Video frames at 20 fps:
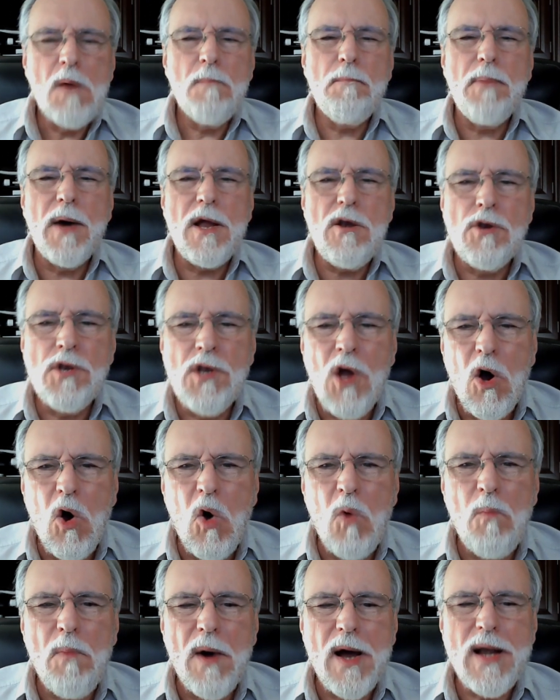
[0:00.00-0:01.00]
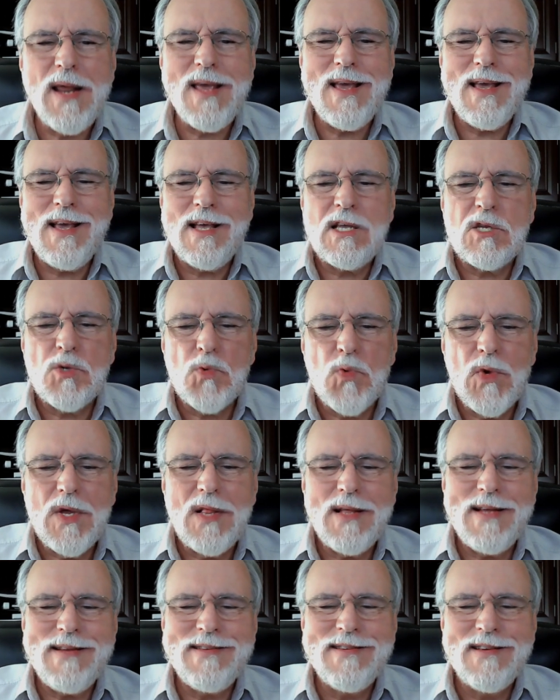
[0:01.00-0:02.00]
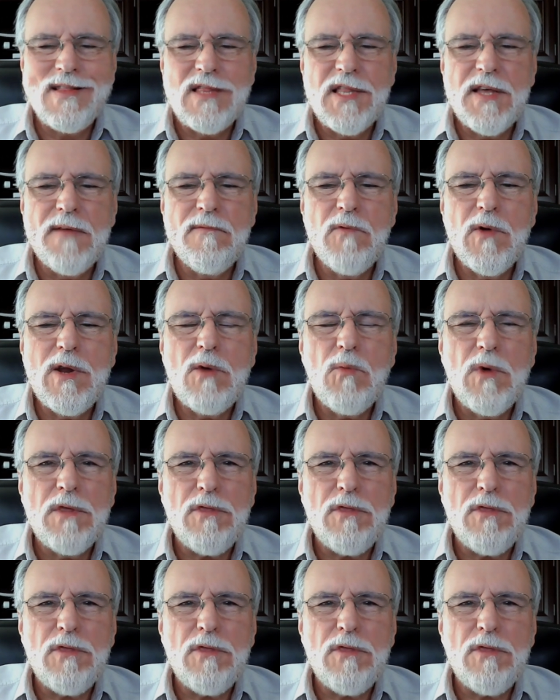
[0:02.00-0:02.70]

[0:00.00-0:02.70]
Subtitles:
but nobody is really delivering with